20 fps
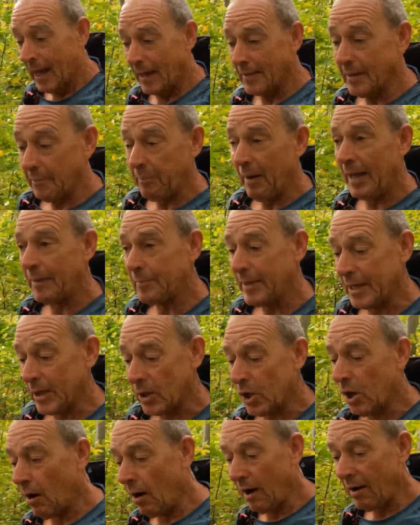And the Buy Me
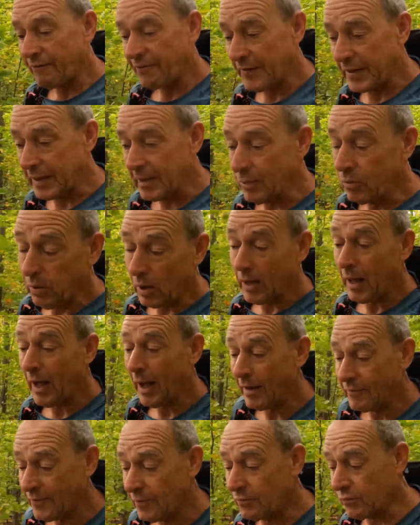a Coffee, well,
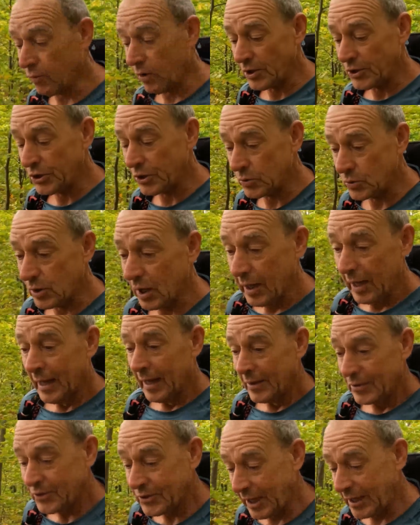half of what you
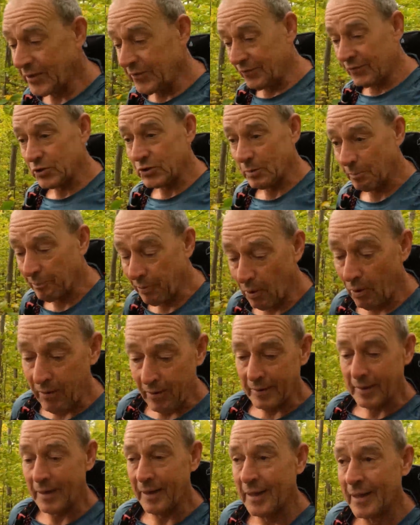send for
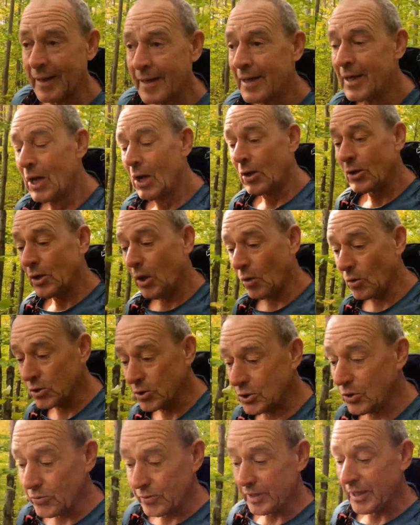support
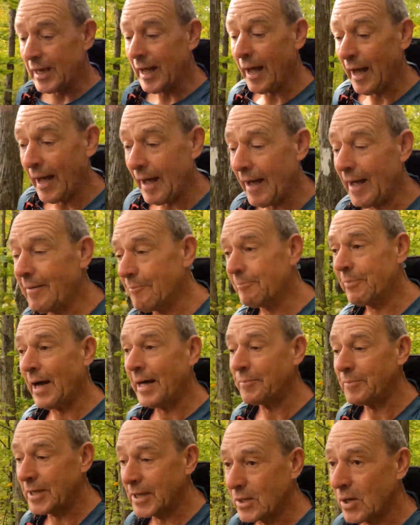goes to the
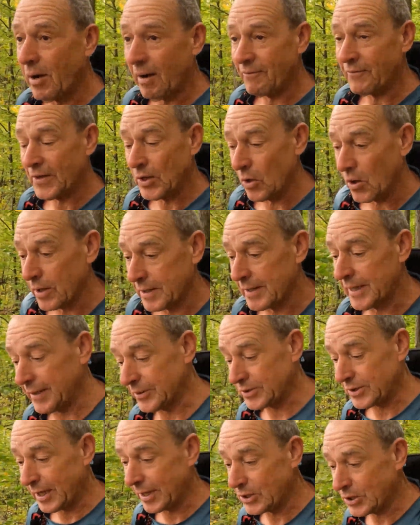Buy Me a Coffee
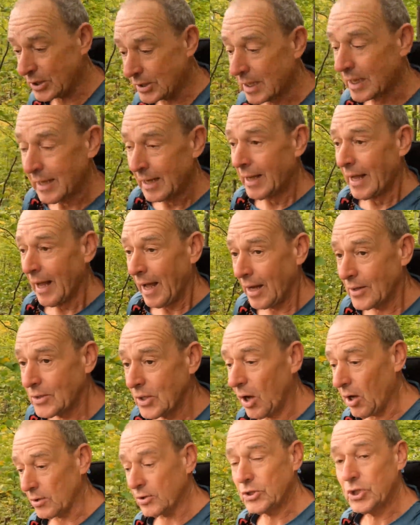organization
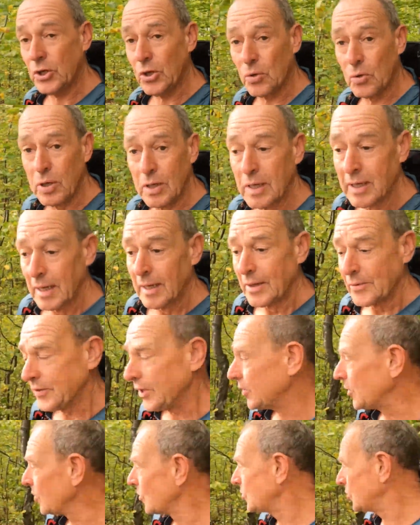and not to
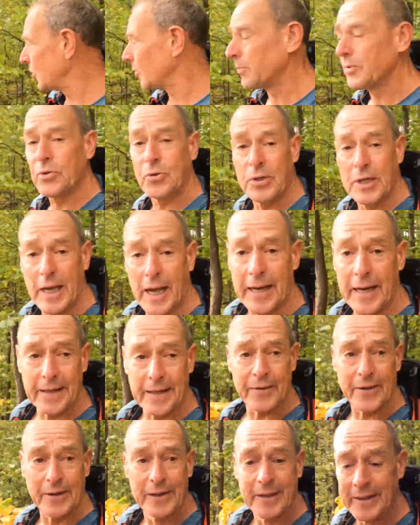the YouTube
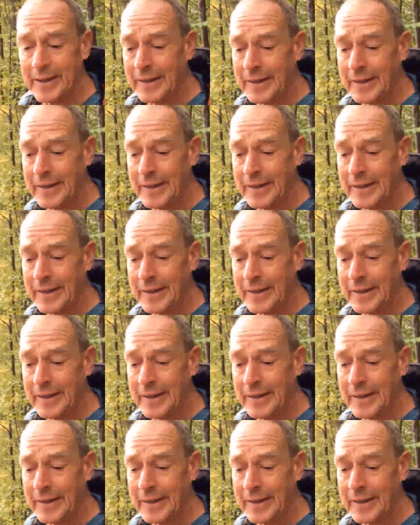creator.